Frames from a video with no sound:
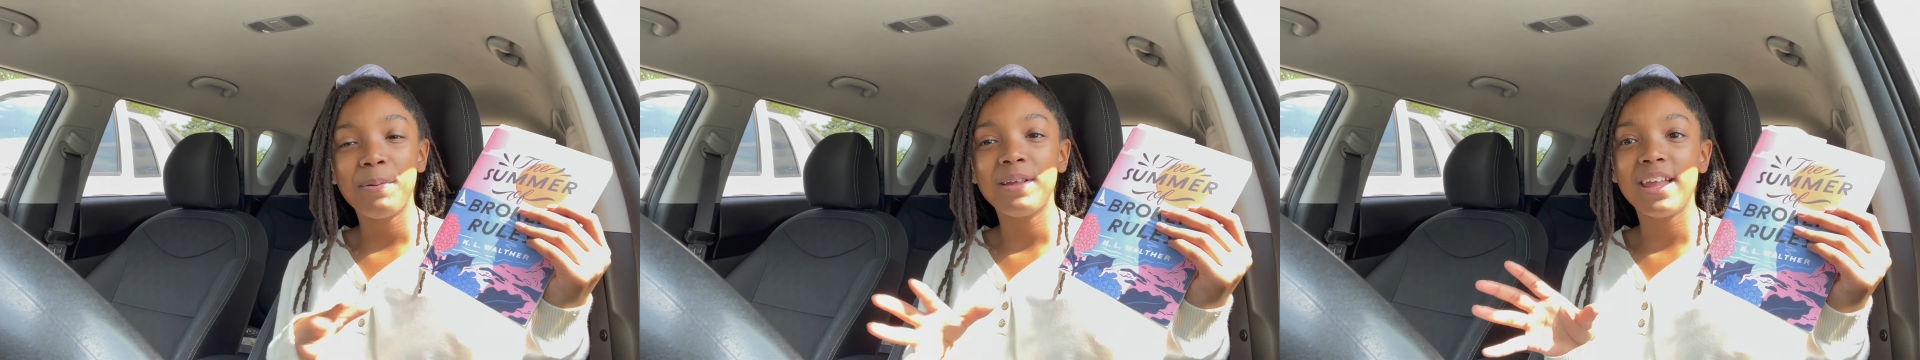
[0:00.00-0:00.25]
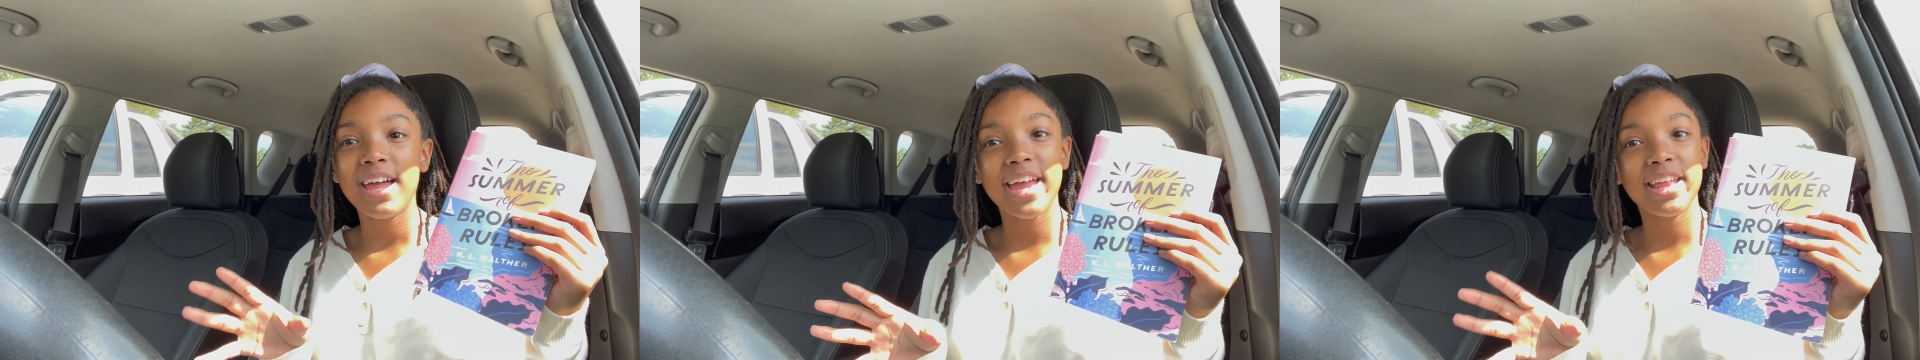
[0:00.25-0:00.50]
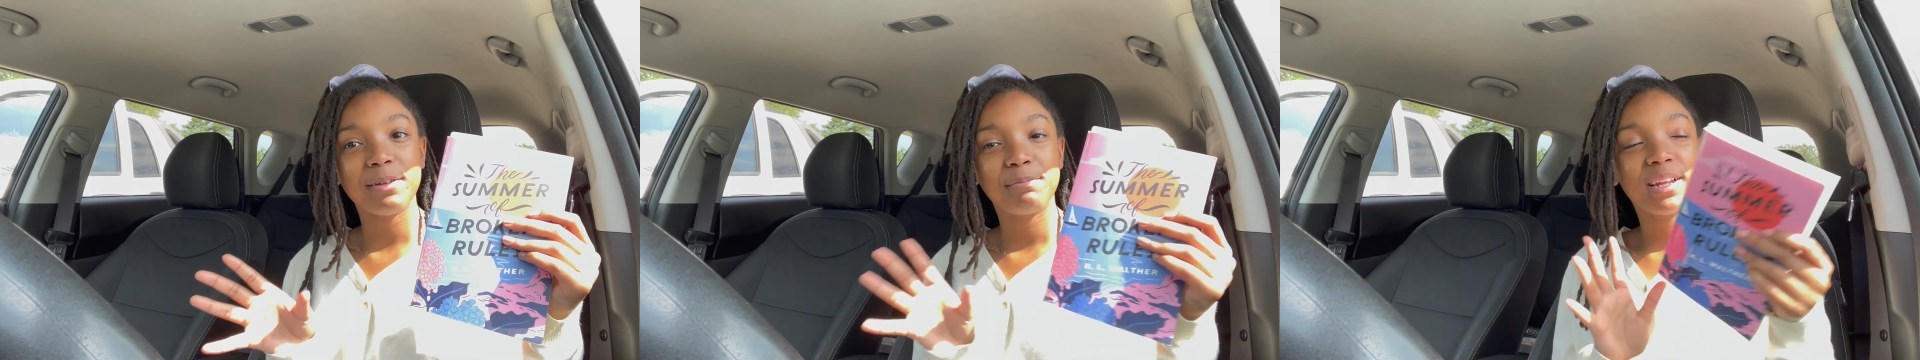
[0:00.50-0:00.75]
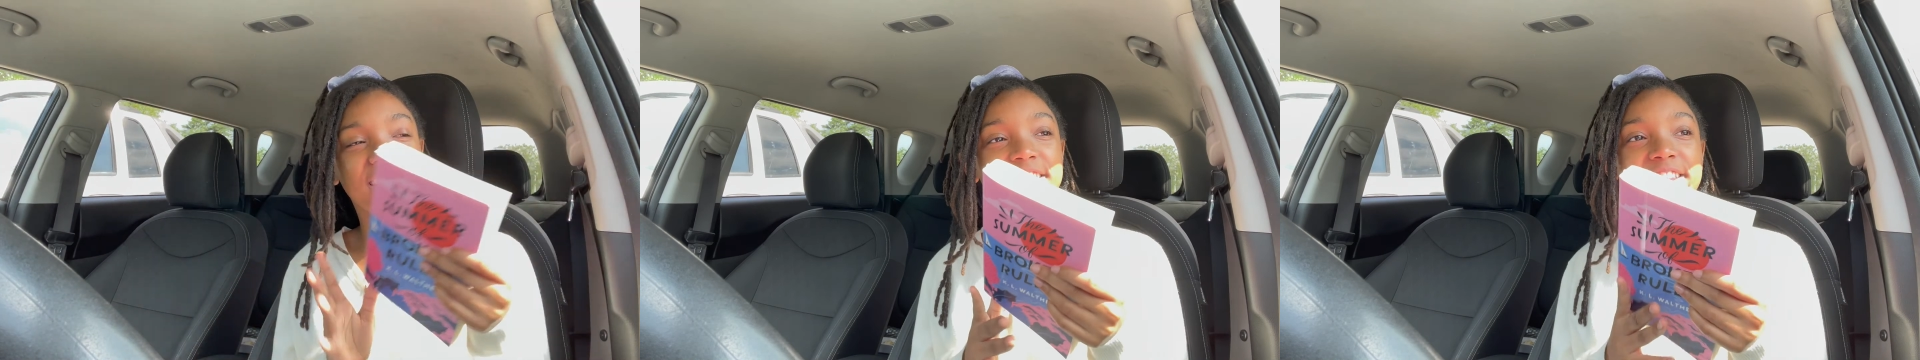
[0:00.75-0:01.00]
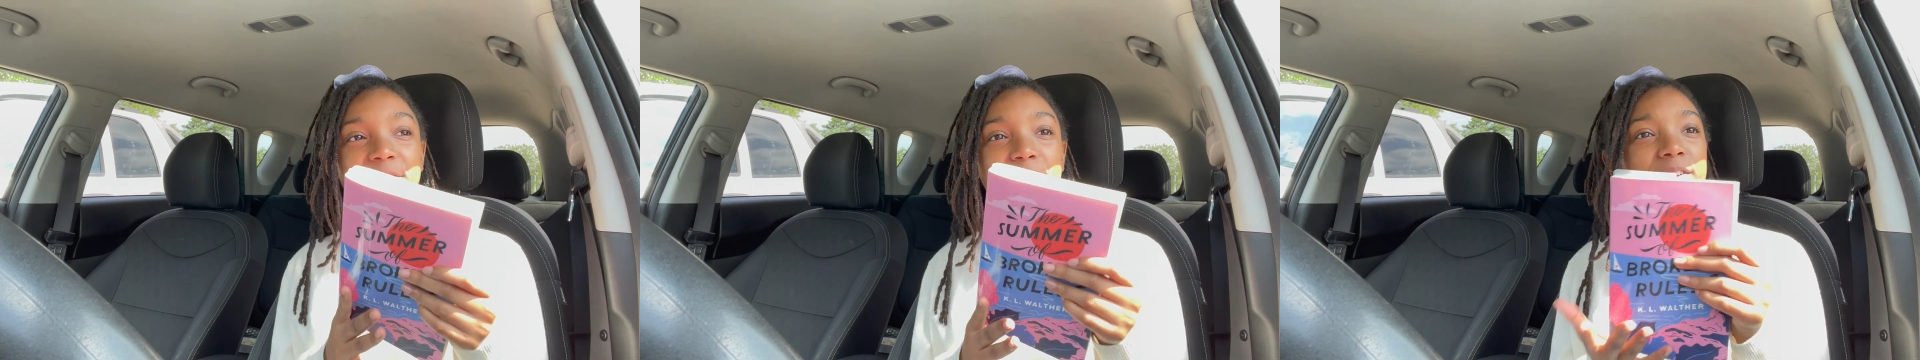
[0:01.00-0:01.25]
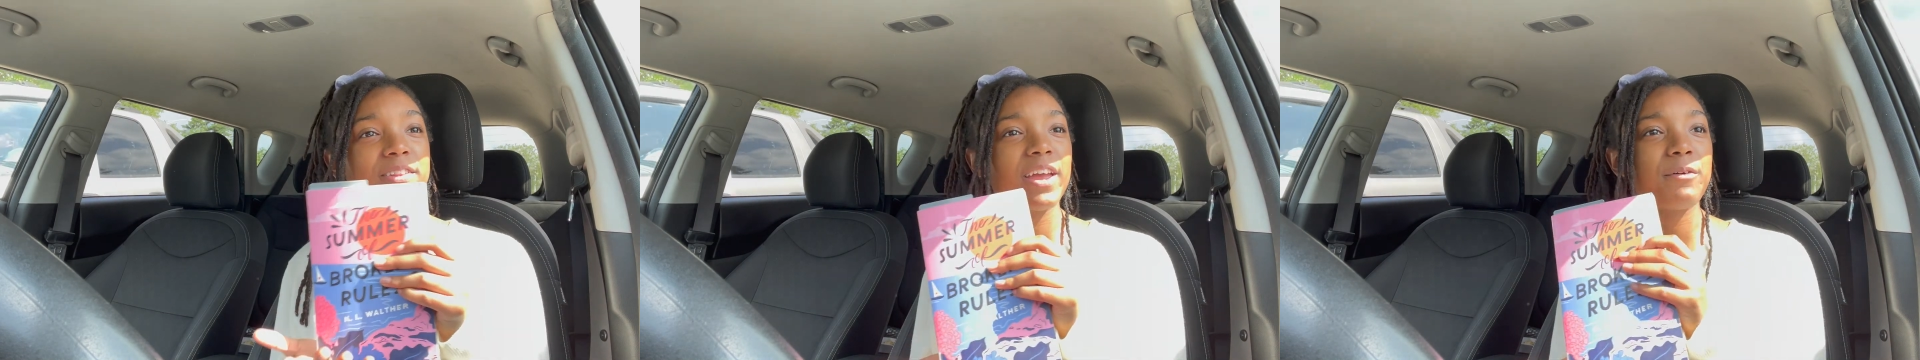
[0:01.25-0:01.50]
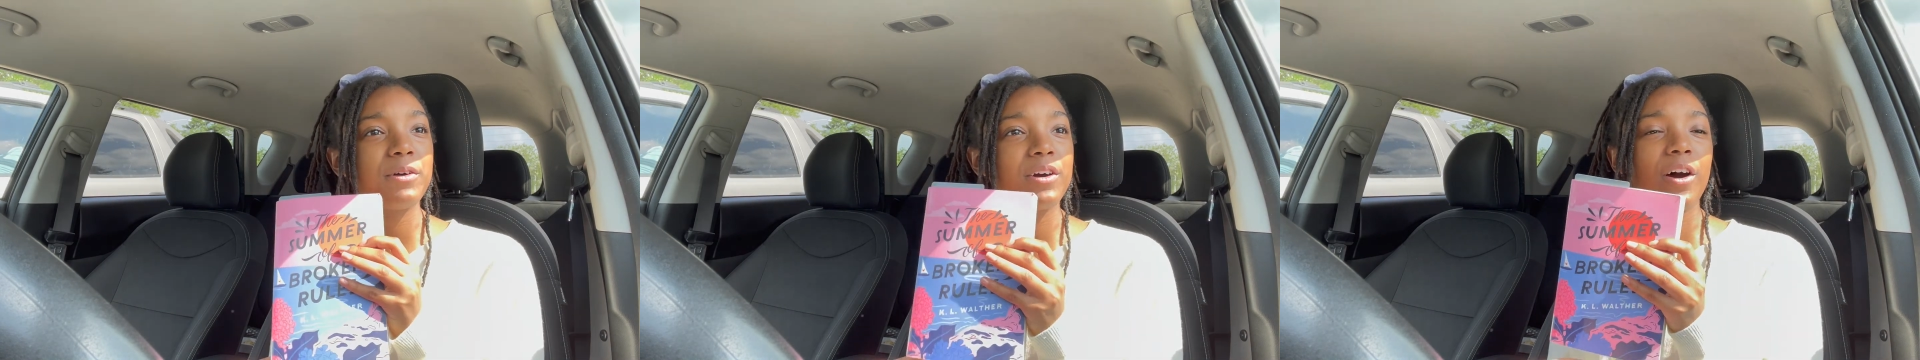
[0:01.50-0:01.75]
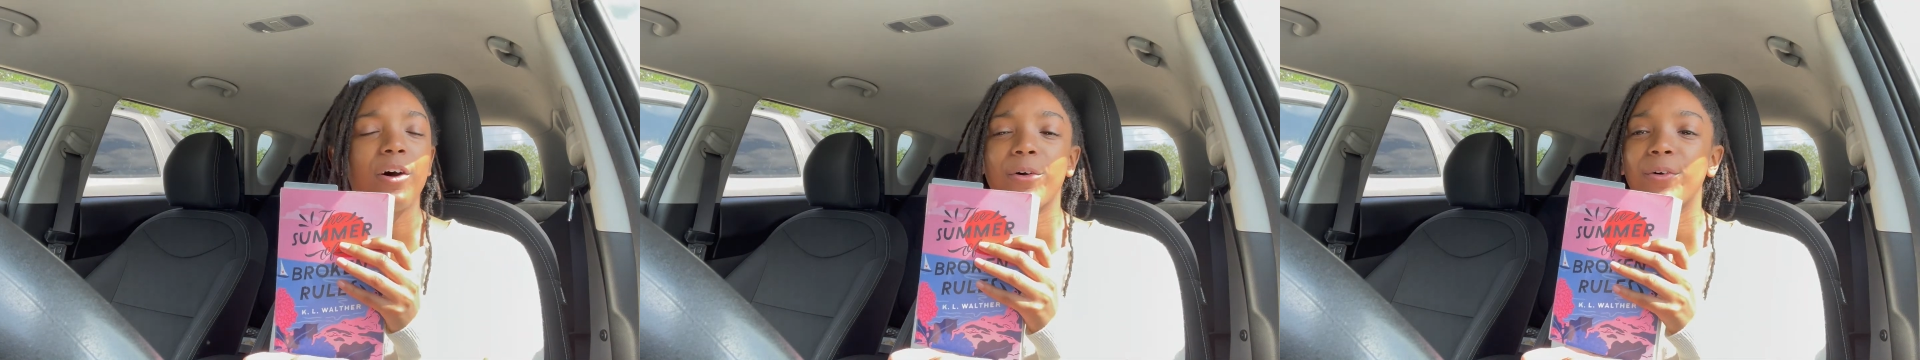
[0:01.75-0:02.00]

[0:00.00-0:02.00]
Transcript: play and the places that they will go.